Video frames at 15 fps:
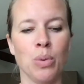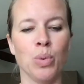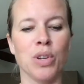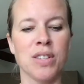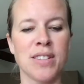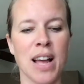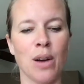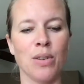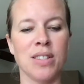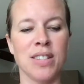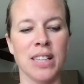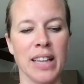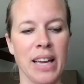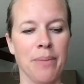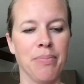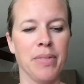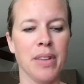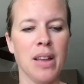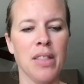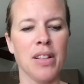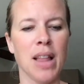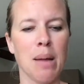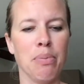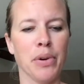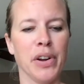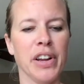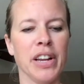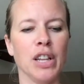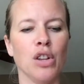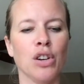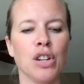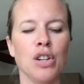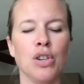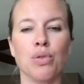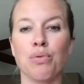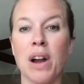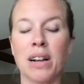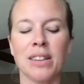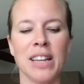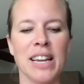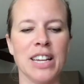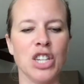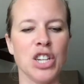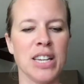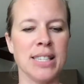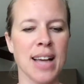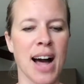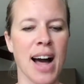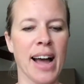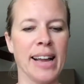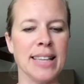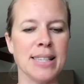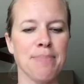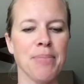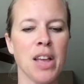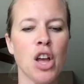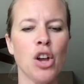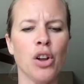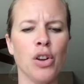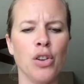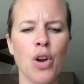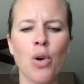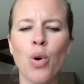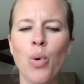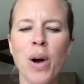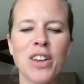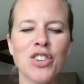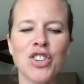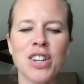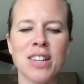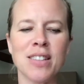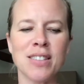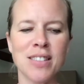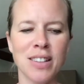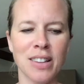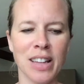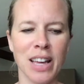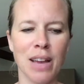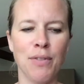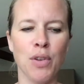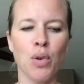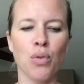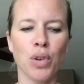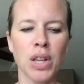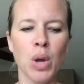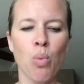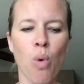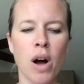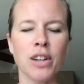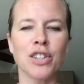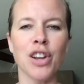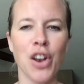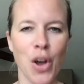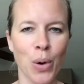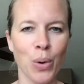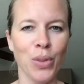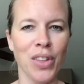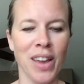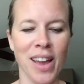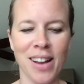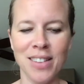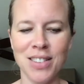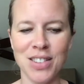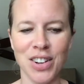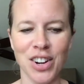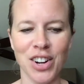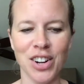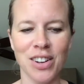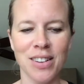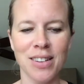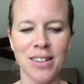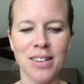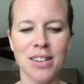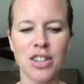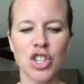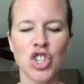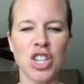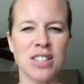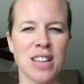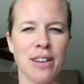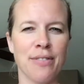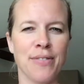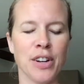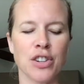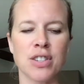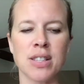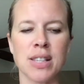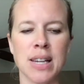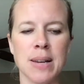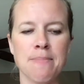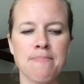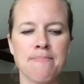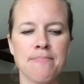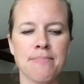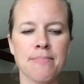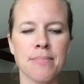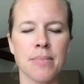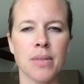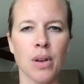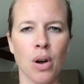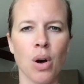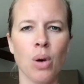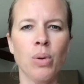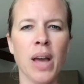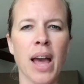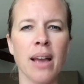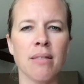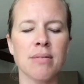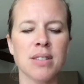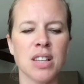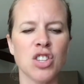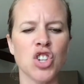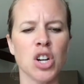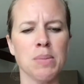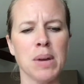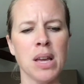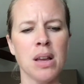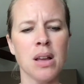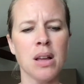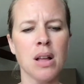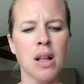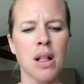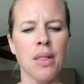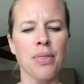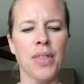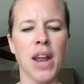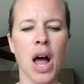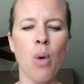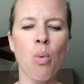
will sound silly. The librarian looked directly into his eyes. No question is silly if you really want to know the answer, she said fiercely. Okay, said Jeremy. Then